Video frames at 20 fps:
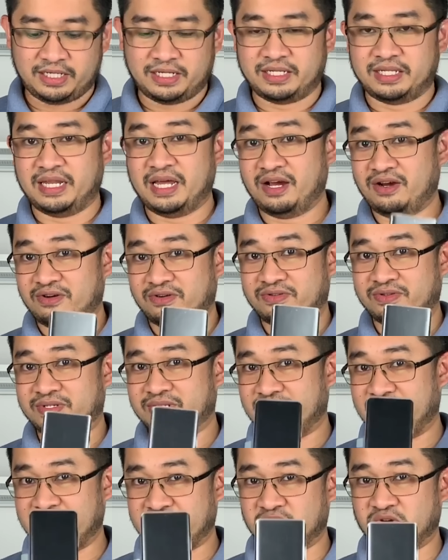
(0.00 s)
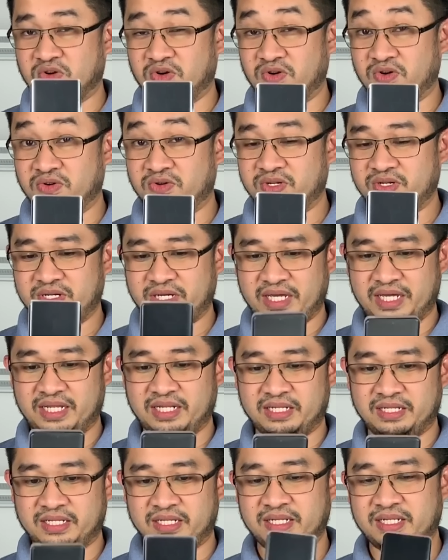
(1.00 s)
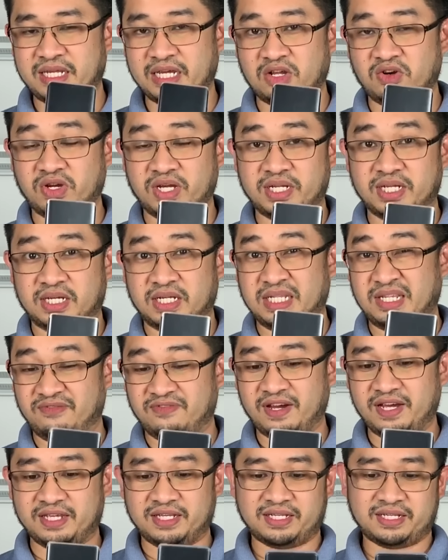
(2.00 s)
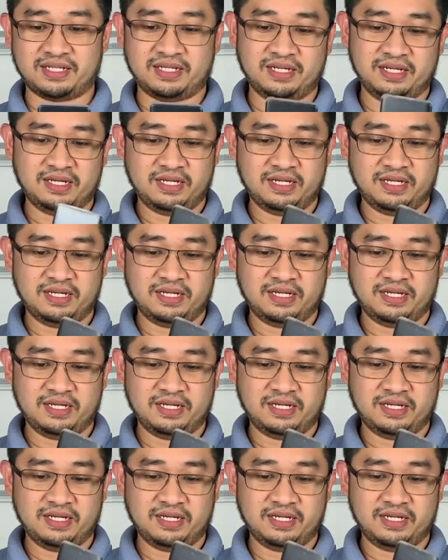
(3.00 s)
Now, let's go and take a look at the device.